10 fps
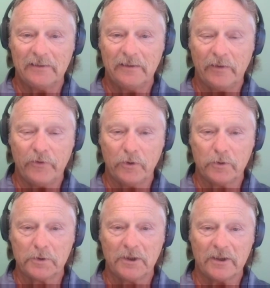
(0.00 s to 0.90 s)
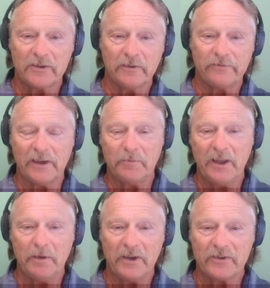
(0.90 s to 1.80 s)
If you Google us, you'll find
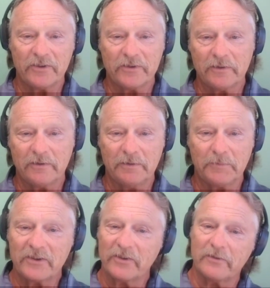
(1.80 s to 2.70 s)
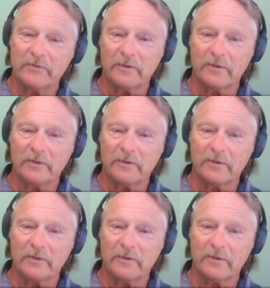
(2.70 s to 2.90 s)
me and my sister. And my sister's an